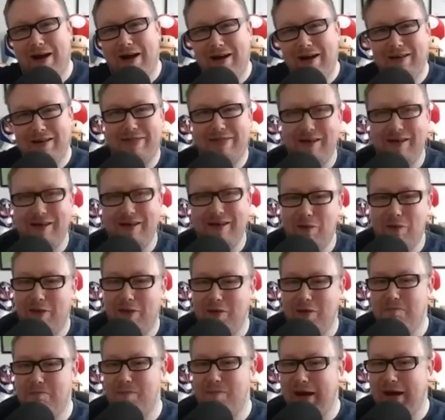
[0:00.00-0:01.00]
I think one of
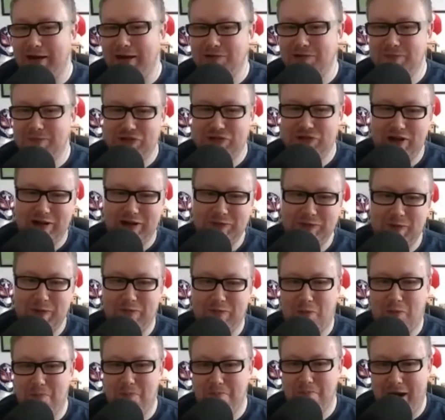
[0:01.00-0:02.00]
the biggest mistakes
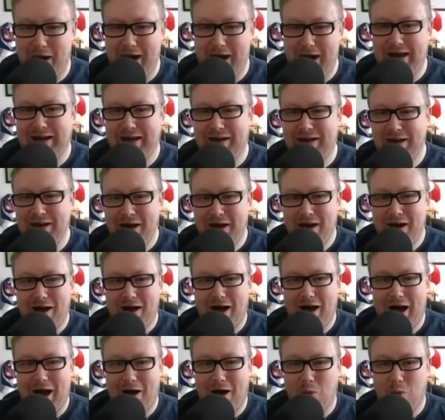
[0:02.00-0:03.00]
people make
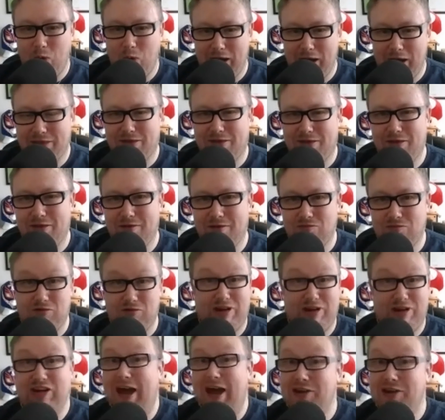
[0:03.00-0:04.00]
with
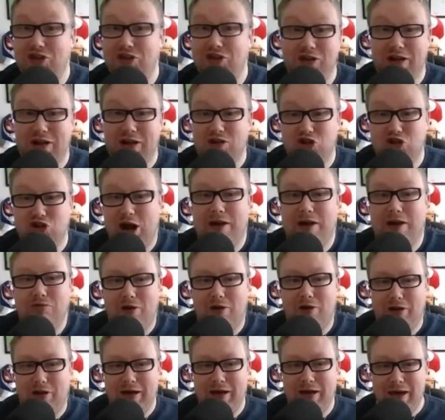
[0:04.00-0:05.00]
retention in
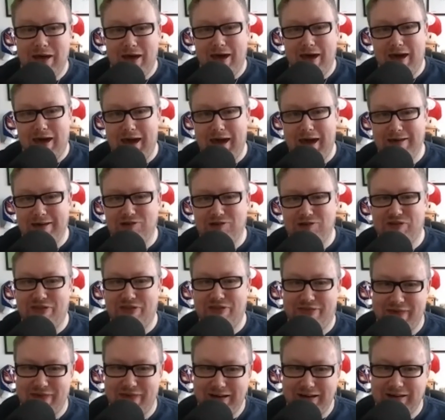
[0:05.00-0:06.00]
general is
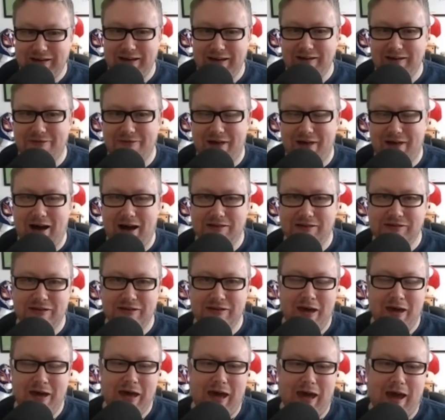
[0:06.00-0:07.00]
thinking that
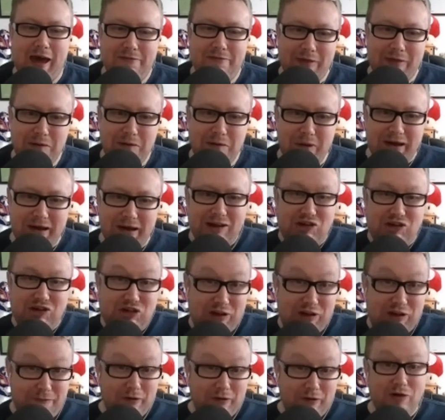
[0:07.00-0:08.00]
if they make it
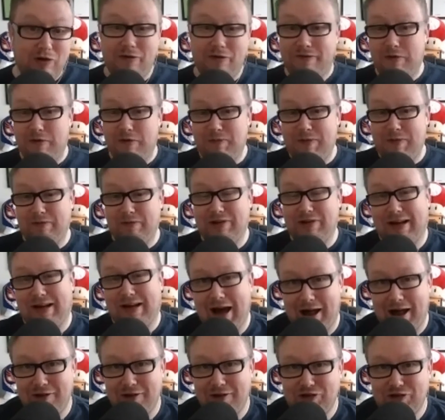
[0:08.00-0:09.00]
difficult for people to
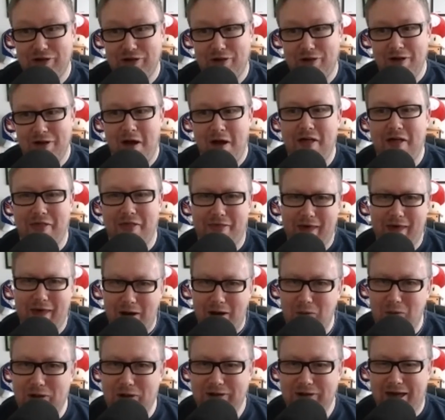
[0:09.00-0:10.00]
cancel,
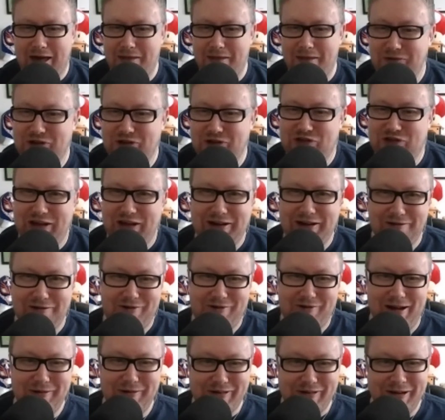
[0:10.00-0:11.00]
that will get them to stick
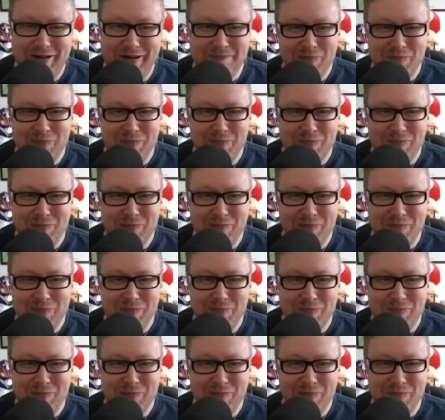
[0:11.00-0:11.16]
around.